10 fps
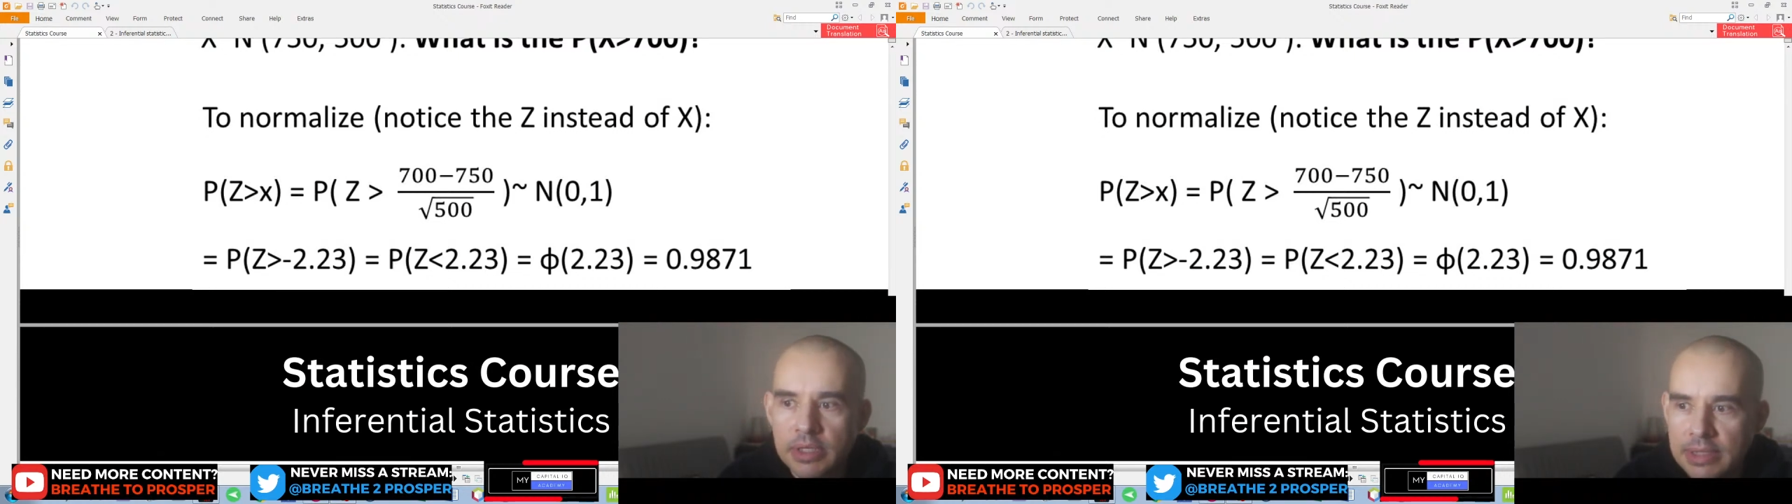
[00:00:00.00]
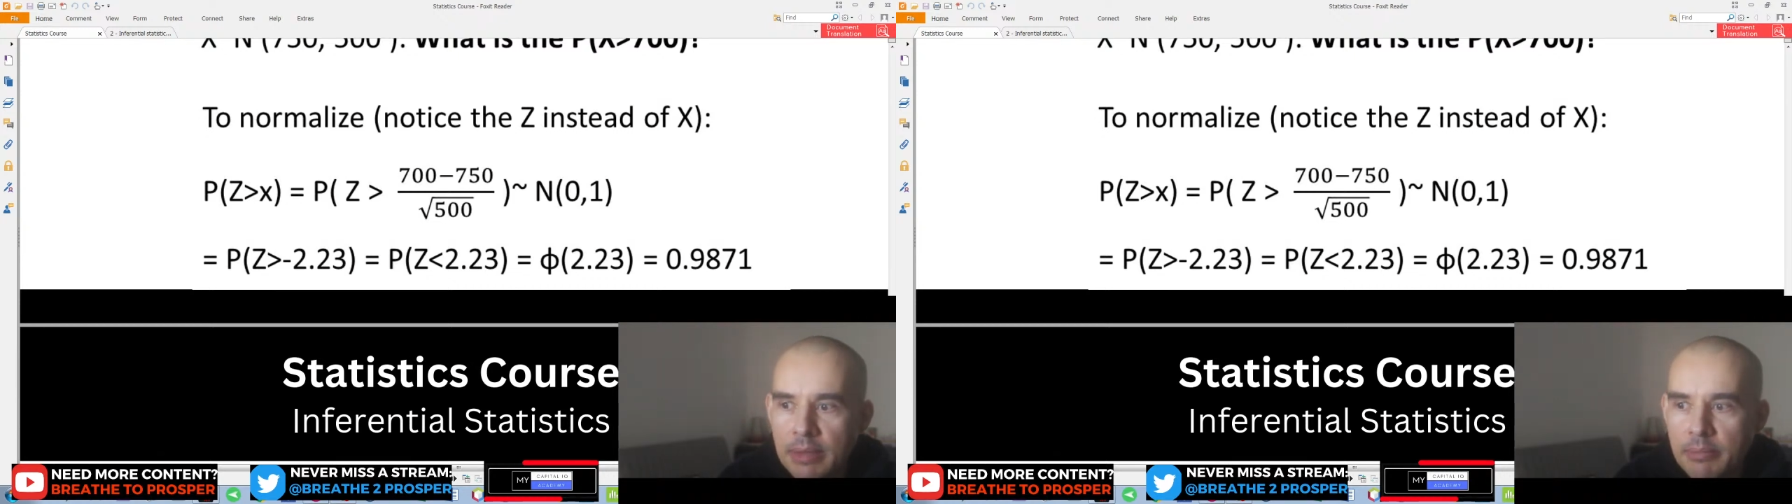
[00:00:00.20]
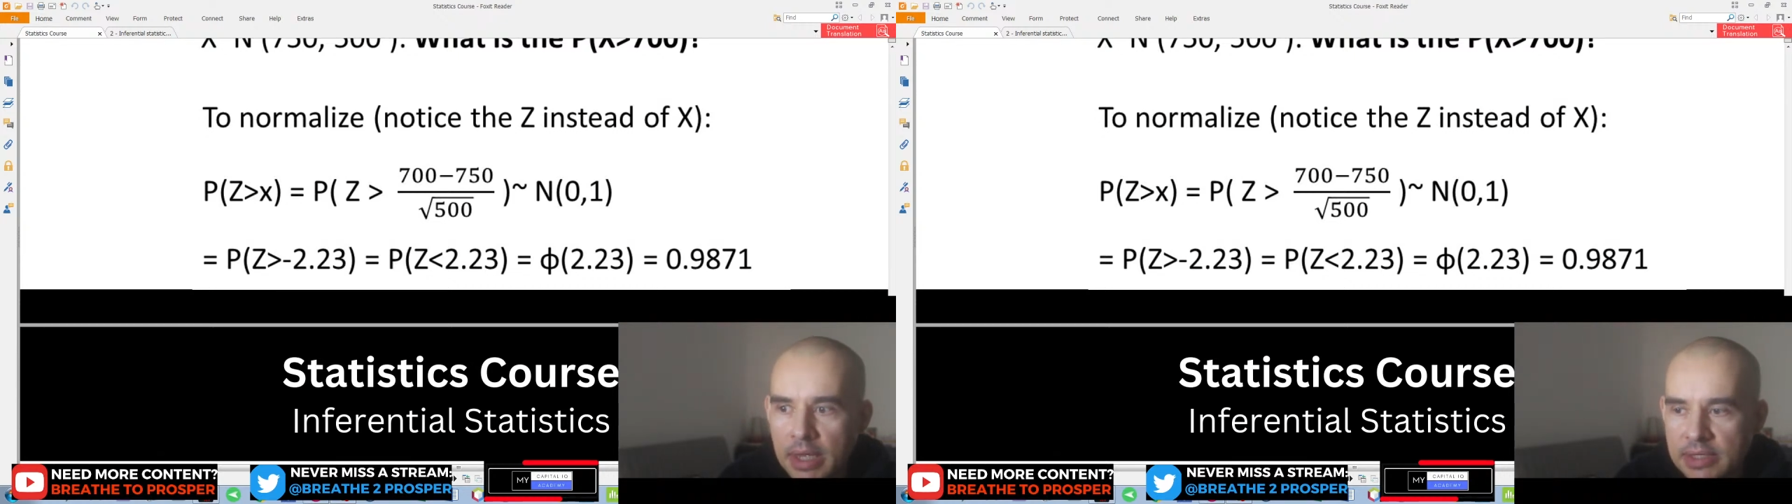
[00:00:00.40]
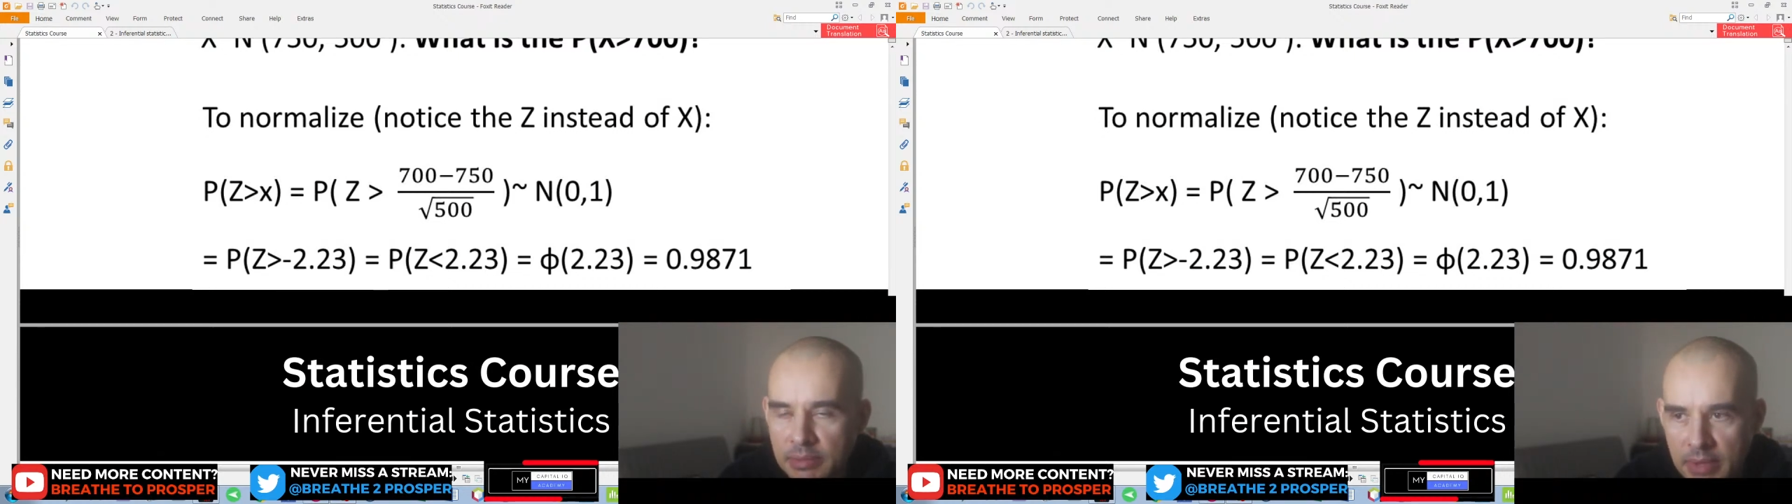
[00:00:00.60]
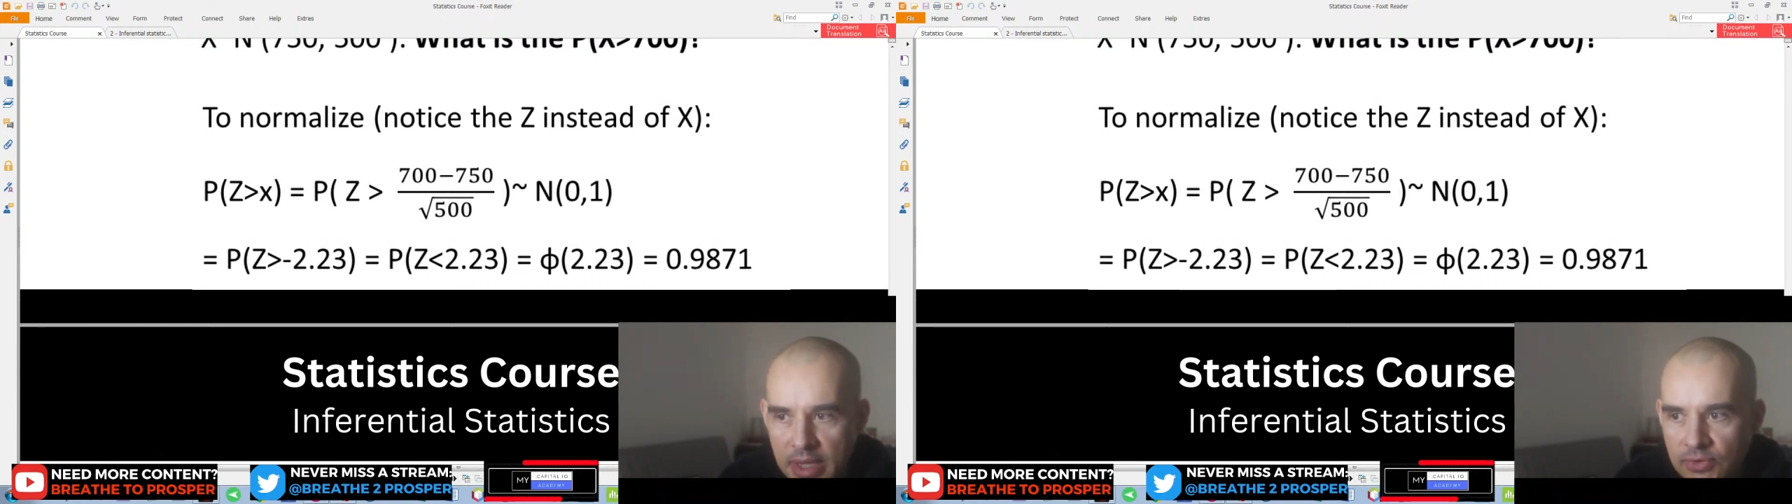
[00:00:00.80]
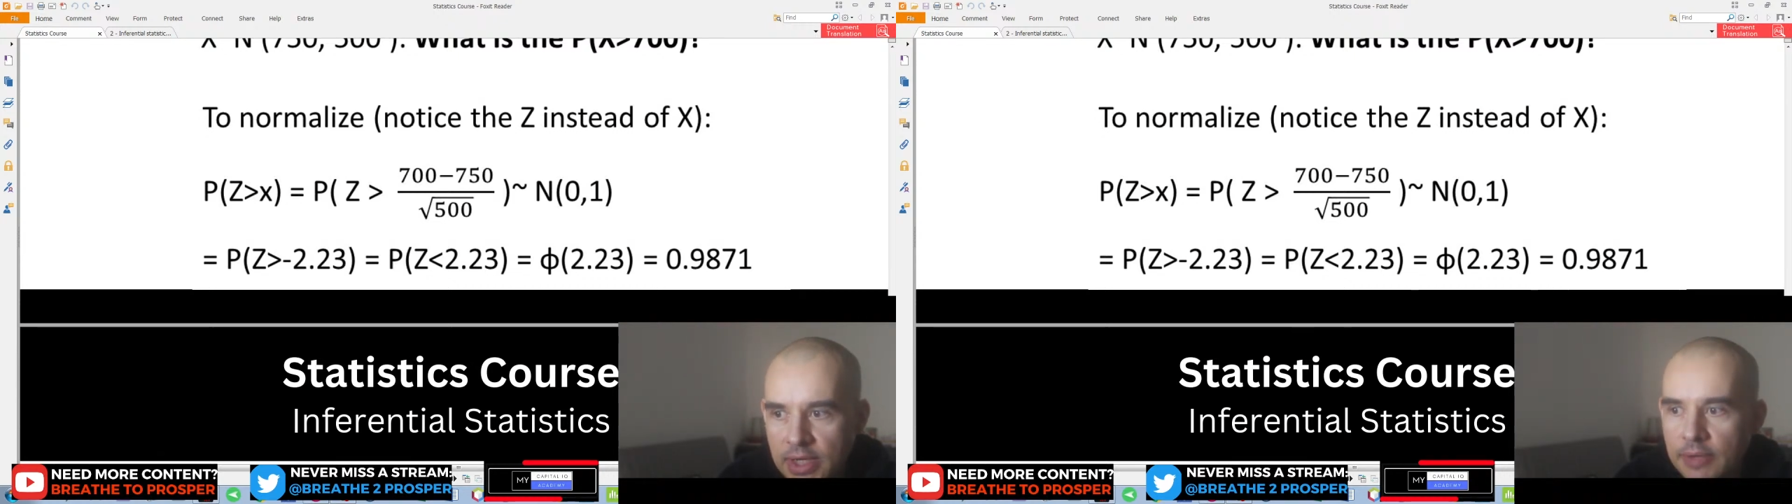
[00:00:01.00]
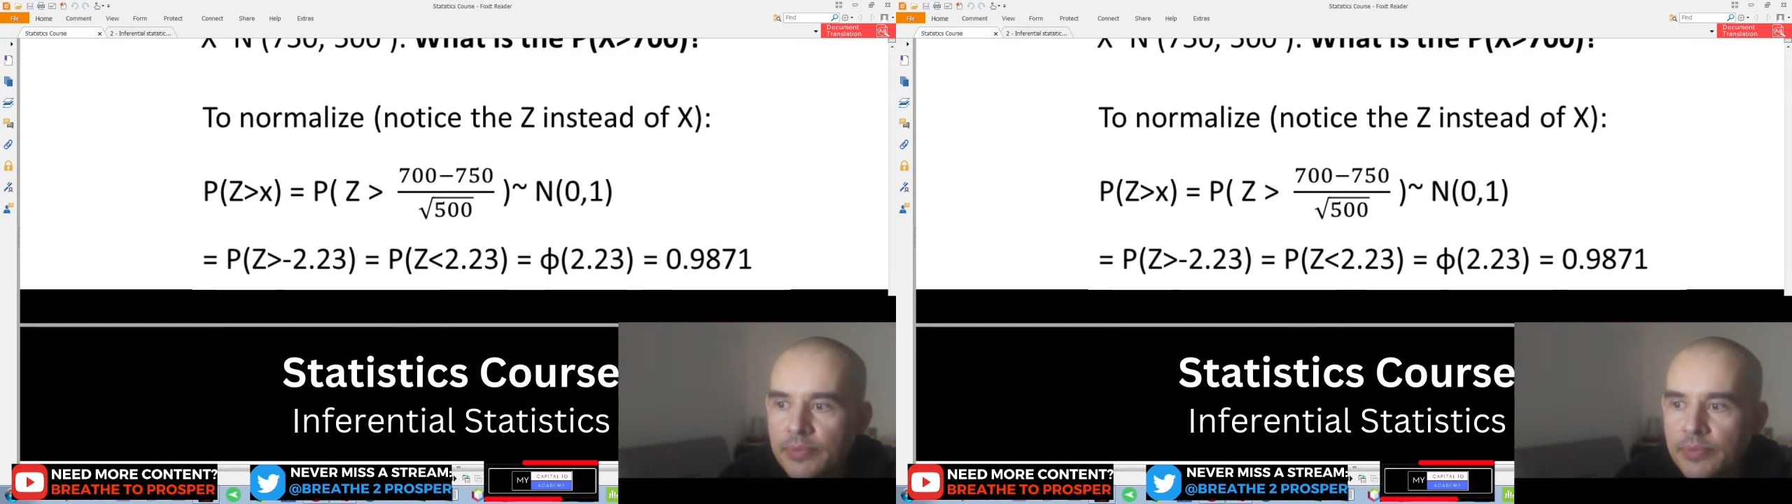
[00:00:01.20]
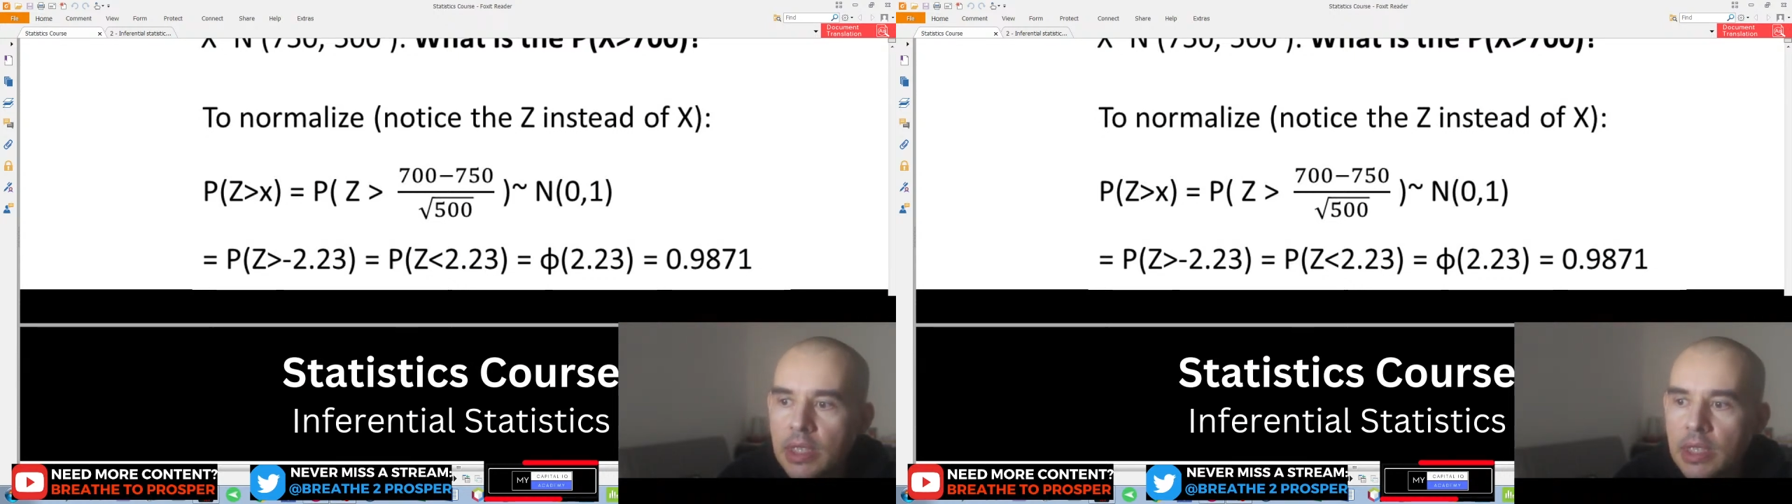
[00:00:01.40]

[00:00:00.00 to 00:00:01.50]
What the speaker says: is symmetric.